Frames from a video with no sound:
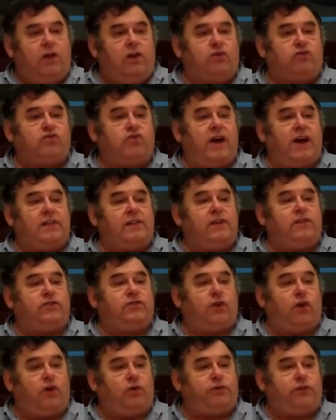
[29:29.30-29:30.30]
Israeli
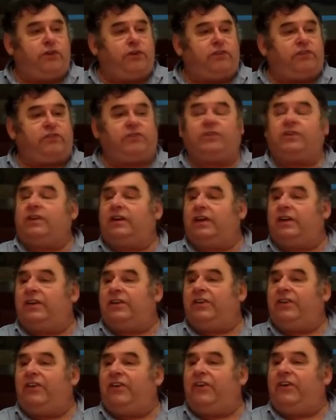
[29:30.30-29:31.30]
soldiers
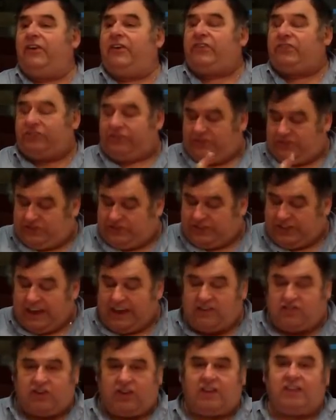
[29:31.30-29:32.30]

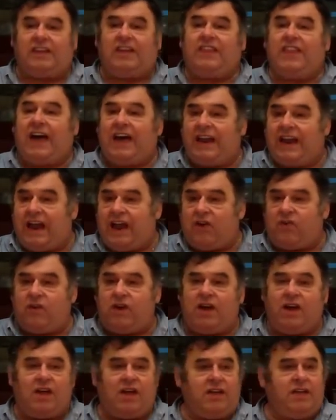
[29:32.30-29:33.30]
stationed in that
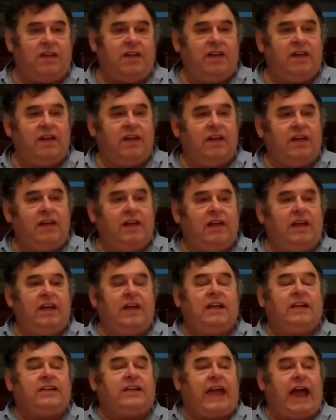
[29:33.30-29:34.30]
area
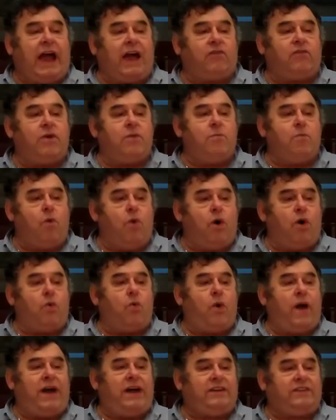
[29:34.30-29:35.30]
carry
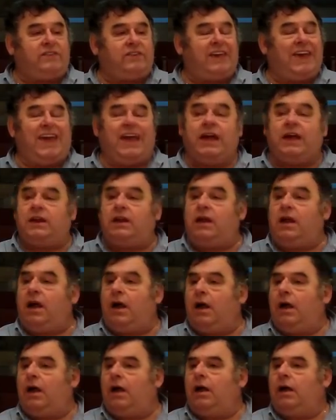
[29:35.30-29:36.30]
more weight in
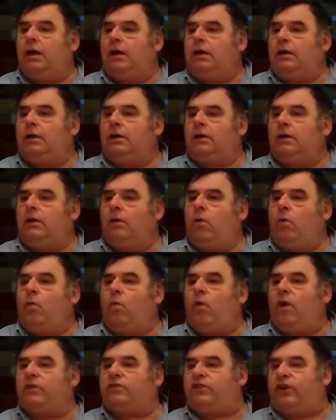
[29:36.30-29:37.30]

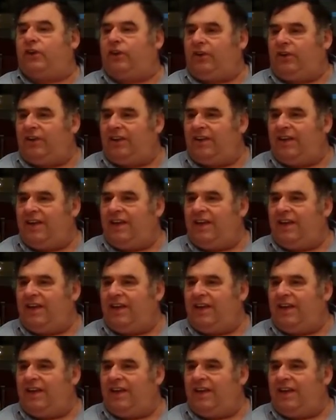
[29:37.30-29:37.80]
water